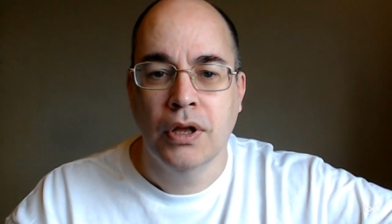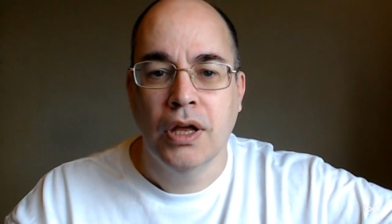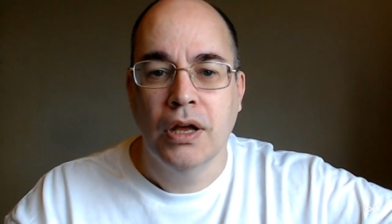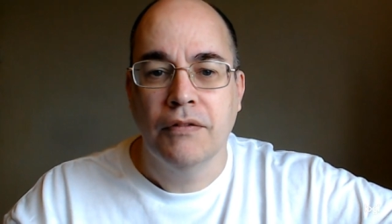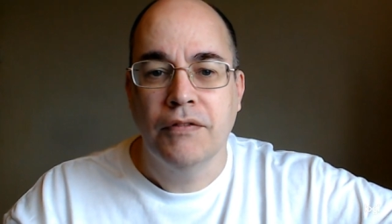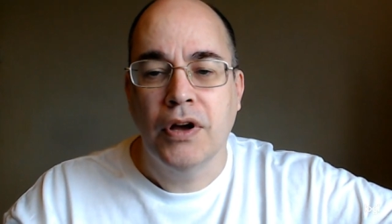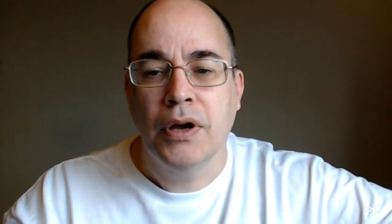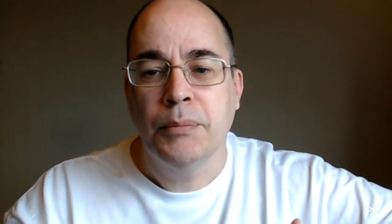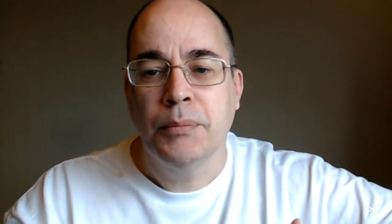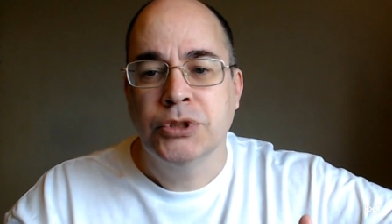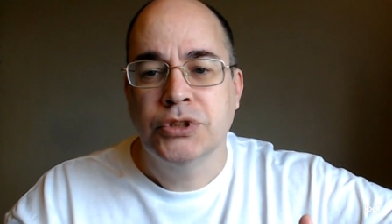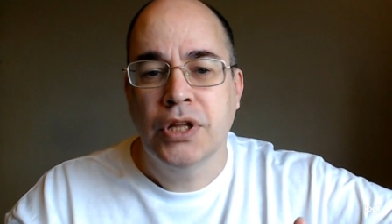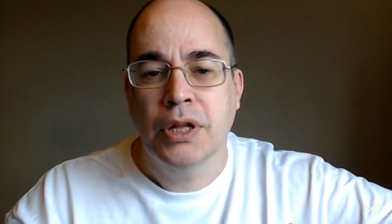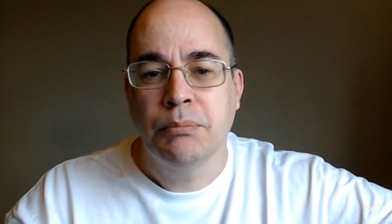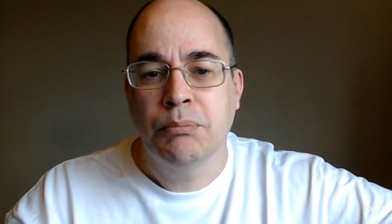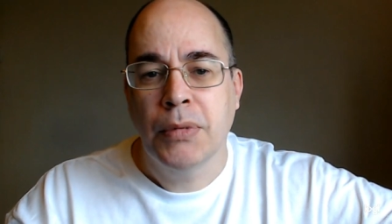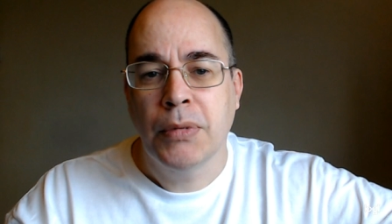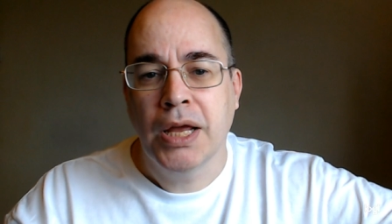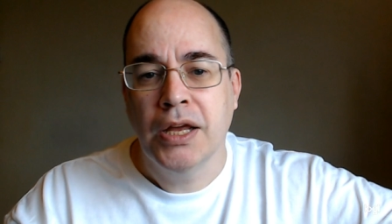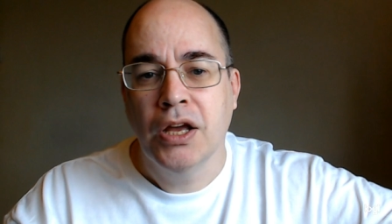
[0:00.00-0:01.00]
Farmers then
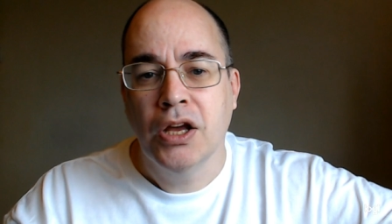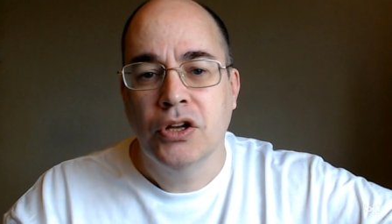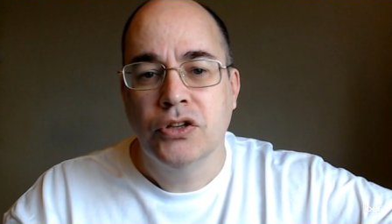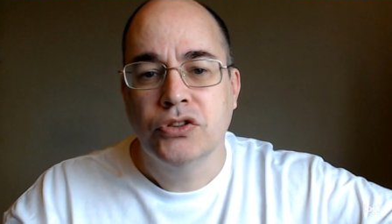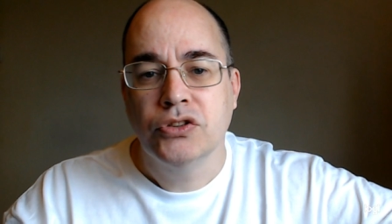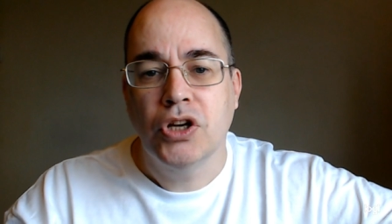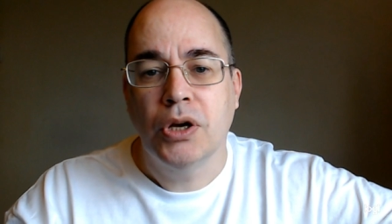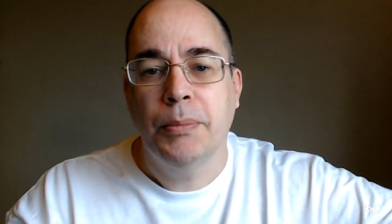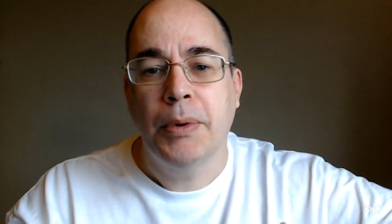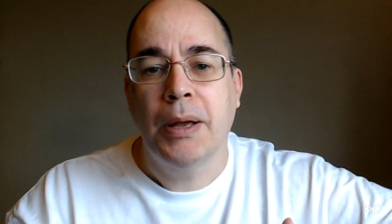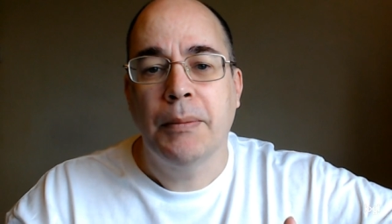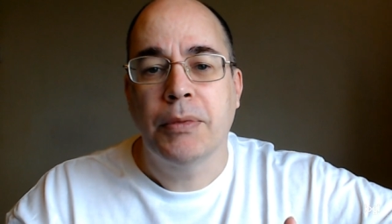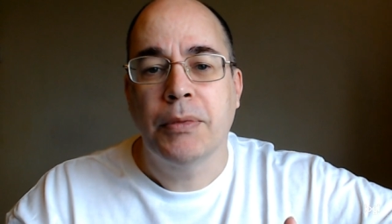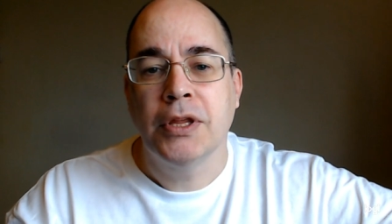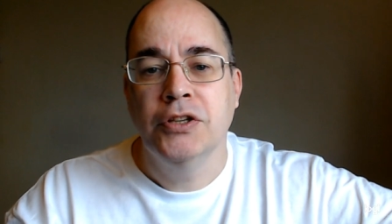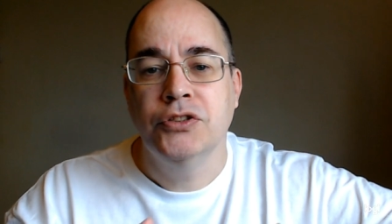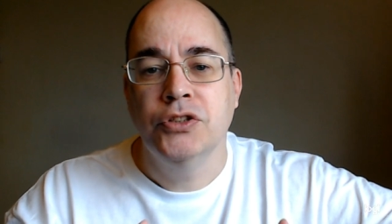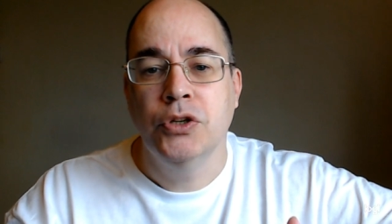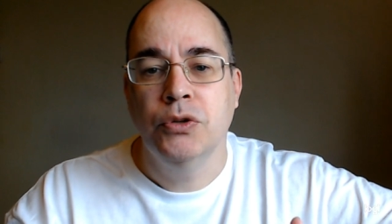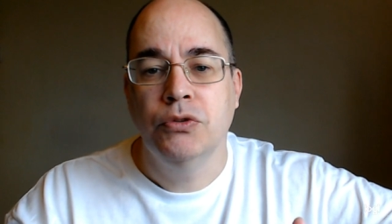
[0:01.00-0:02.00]
may top up these
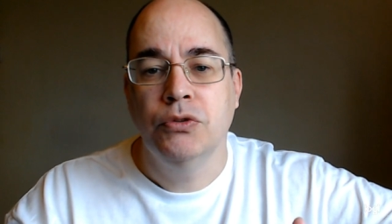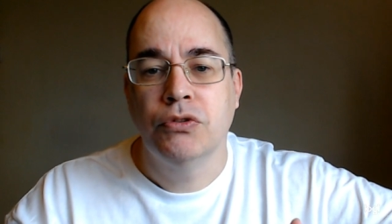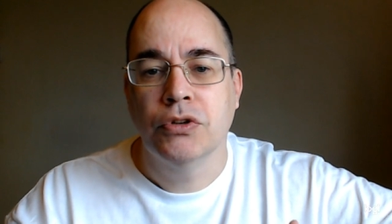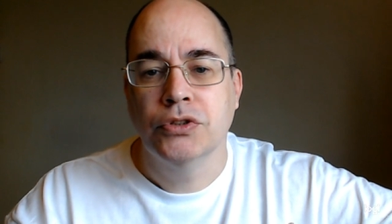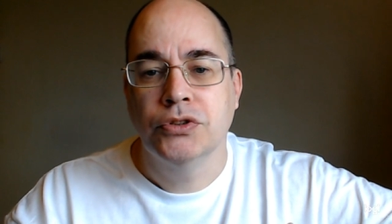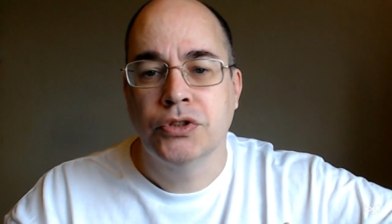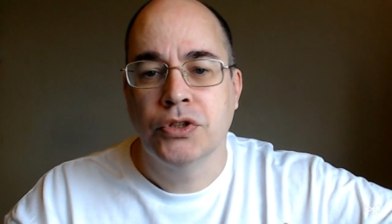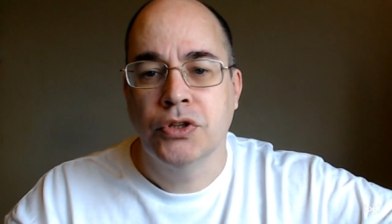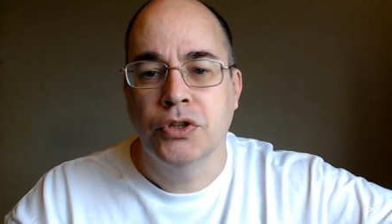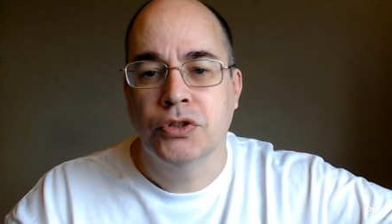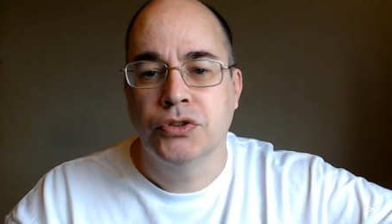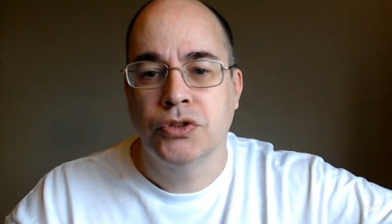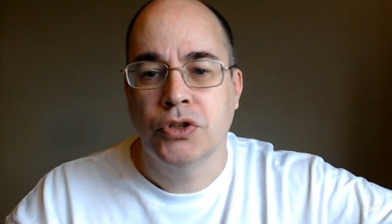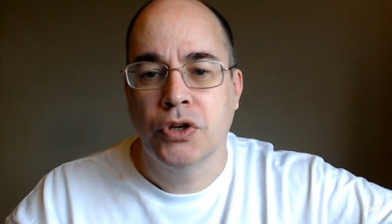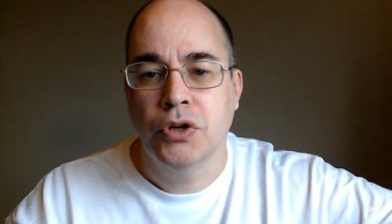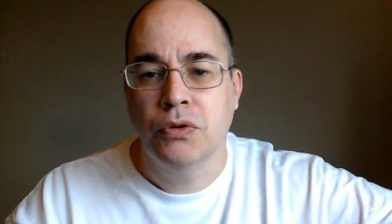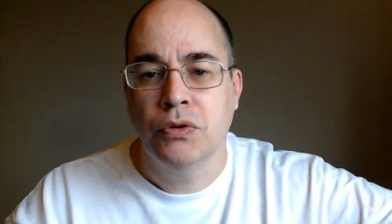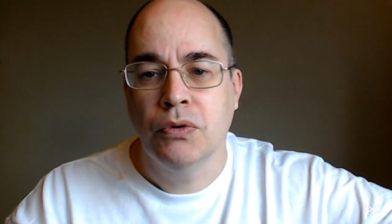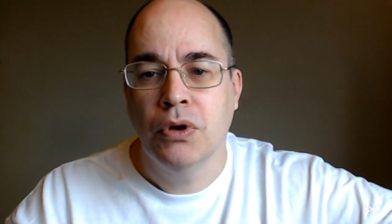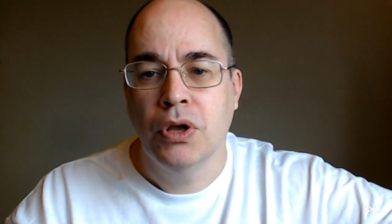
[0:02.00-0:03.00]
nutrients in the
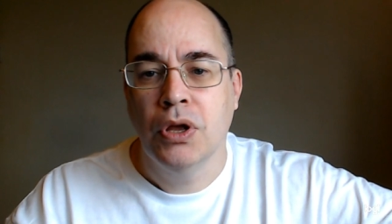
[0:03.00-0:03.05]
soil,